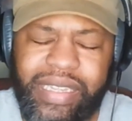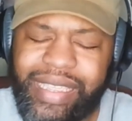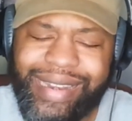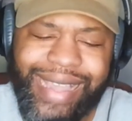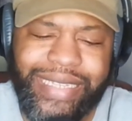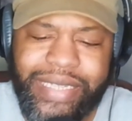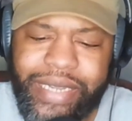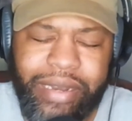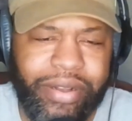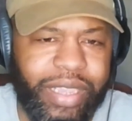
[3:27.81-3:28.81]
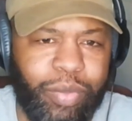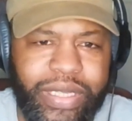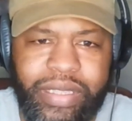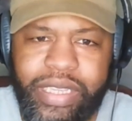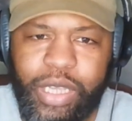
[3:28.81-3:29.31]
Again, not stellar. He
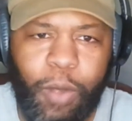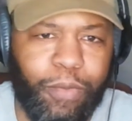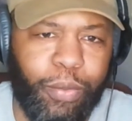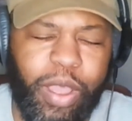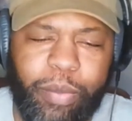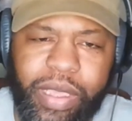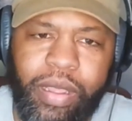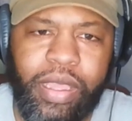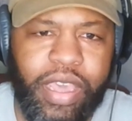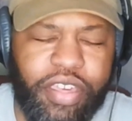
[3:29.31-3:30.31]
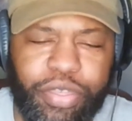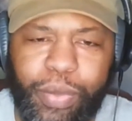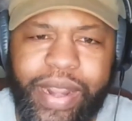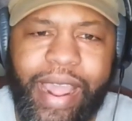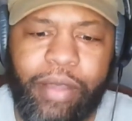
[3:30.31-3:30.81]
wasn't this overwhelming
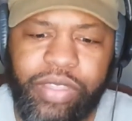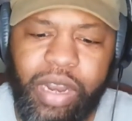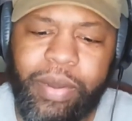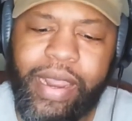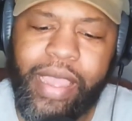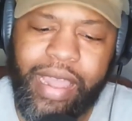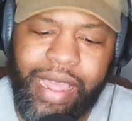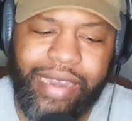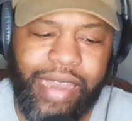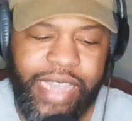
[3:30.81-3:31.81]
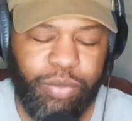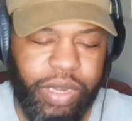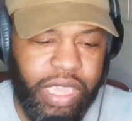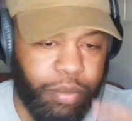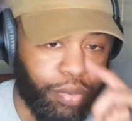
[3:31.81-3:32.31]
threat out there, but I liked what
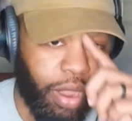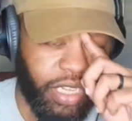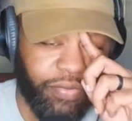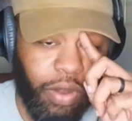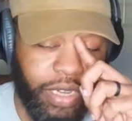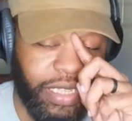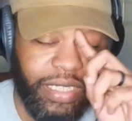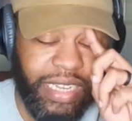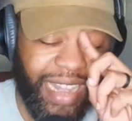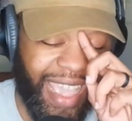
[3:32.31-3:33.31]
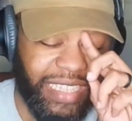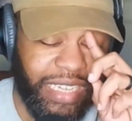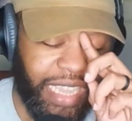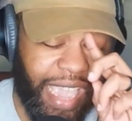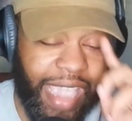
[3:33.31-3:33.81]
he brought as far as his
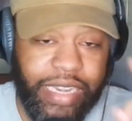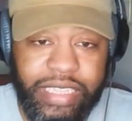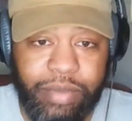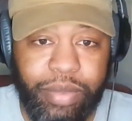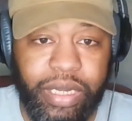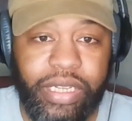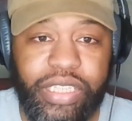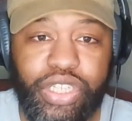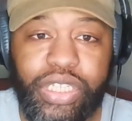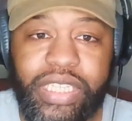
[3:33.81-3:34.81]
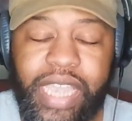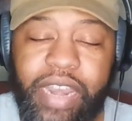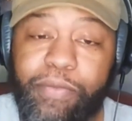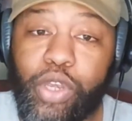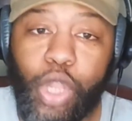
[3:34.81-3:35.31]
tenacity and his ability to just
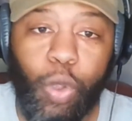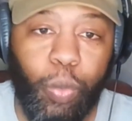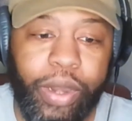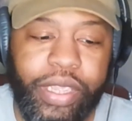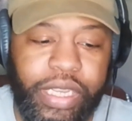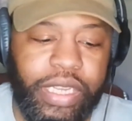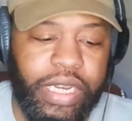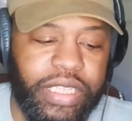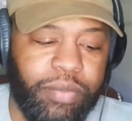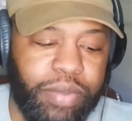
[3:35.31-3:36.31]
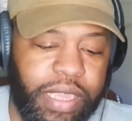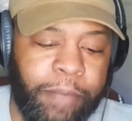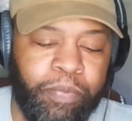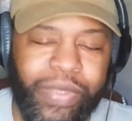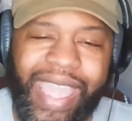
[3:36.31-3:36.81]
kind of know where he needed to be.
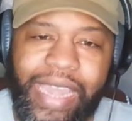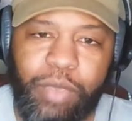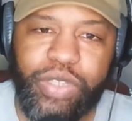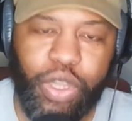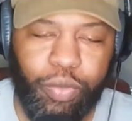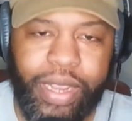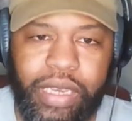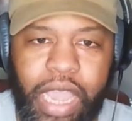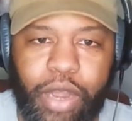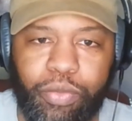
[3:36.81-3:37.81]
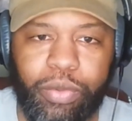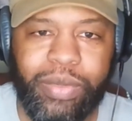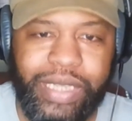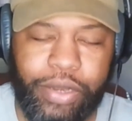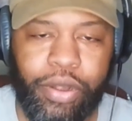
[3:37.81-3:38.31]
And he was a great locker room
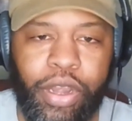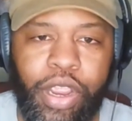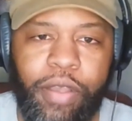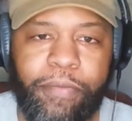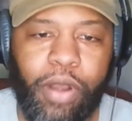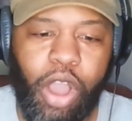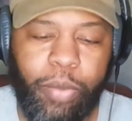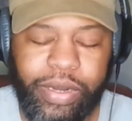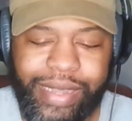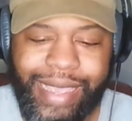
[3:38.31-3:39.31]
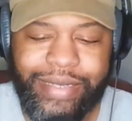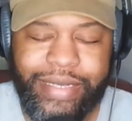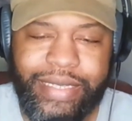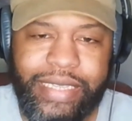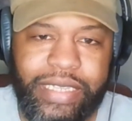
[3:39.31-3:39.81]
leader for Auburn last
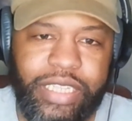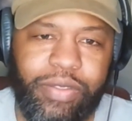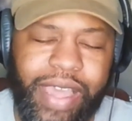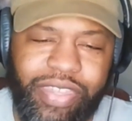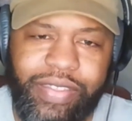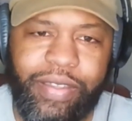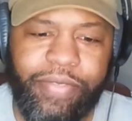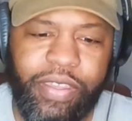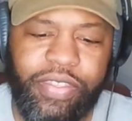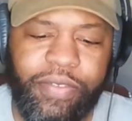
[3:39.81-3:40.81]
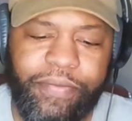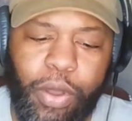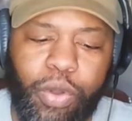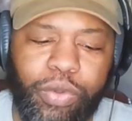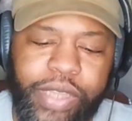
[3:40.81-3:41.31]
season. So I think the
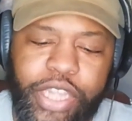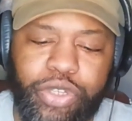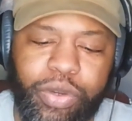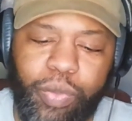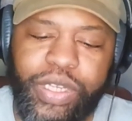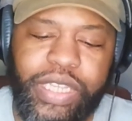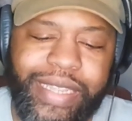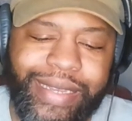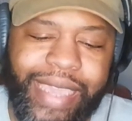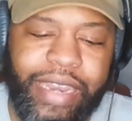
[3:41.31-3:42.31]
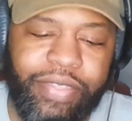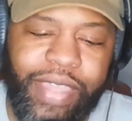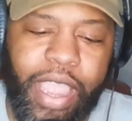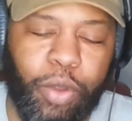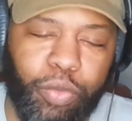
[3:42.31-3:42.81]
vocal nature in which he led in
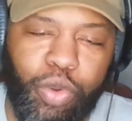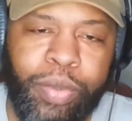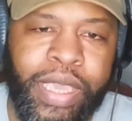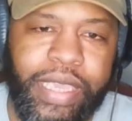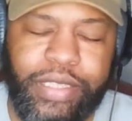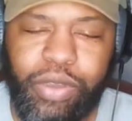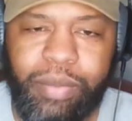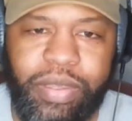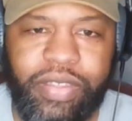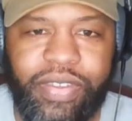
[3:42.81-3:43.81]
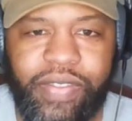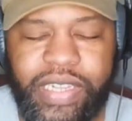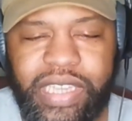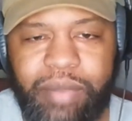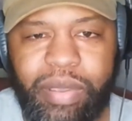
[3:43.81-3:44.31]
that group is going to be the thing
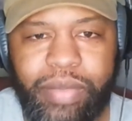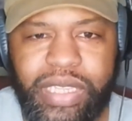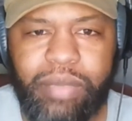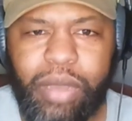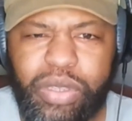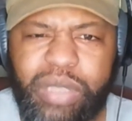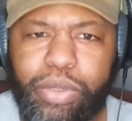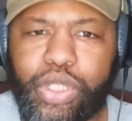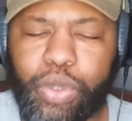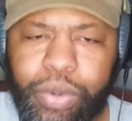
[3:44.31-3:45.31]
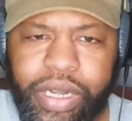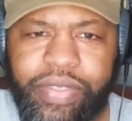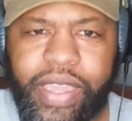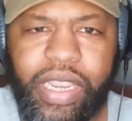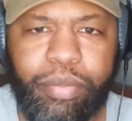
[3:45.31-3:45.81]
that's going to be missed the most. The maturity
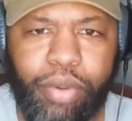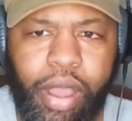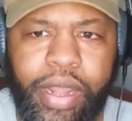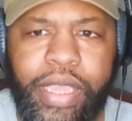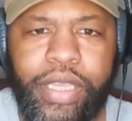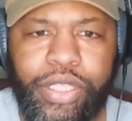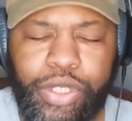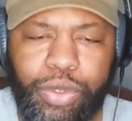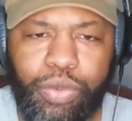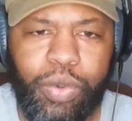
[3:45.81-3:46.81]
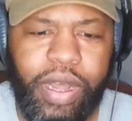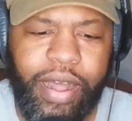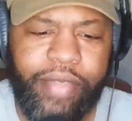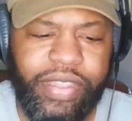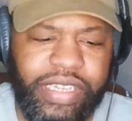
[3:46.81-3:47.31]
that he brought to
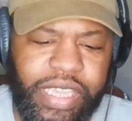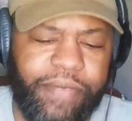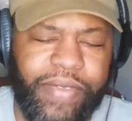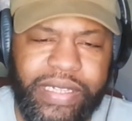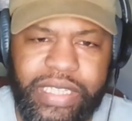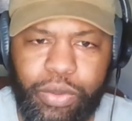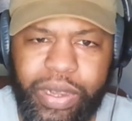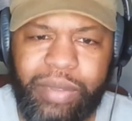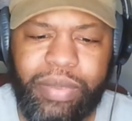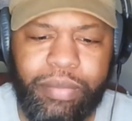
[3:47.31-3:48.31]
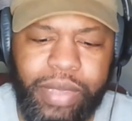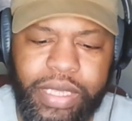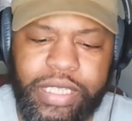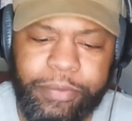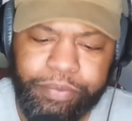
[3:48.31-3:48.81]
the defense is going to be
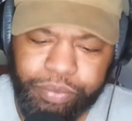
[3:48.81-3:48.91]
missed.